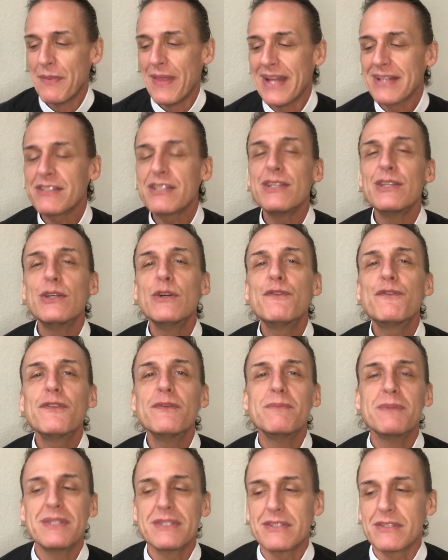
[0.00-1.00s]
That's a
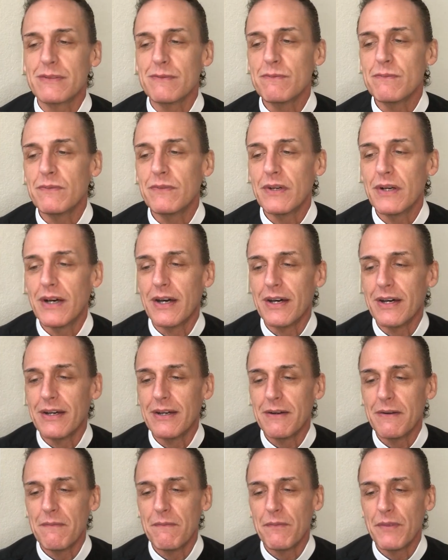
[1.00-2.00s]
euphemism.
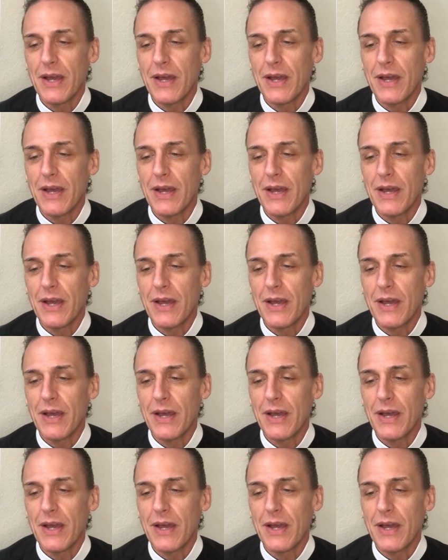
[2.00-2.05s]
Uh,